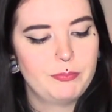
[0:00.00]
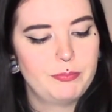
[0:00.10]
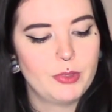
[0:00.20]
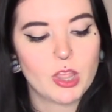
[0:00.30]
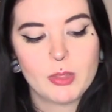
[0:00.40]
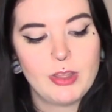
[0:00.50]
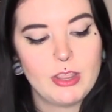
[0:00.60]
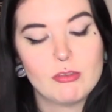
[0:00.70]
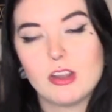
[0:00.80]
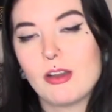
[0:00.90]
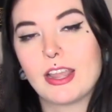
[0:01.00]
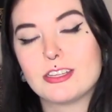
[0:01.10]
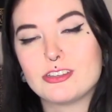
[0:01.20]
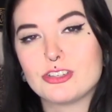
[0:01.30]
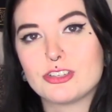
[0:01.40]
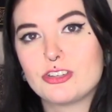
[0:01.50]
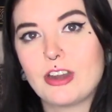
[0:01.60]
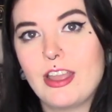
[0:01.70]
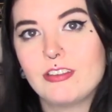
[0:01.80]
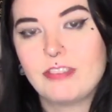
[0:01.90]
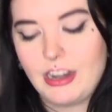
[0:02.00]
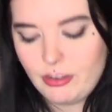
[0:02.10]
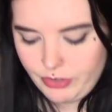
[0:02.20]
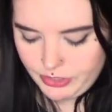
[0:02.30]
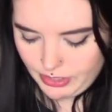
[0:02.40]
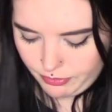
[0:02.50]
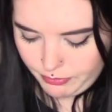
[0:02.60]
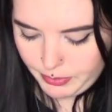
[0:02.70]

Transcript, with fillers: The only way you would know, I guess, is just try it and find out for yourself.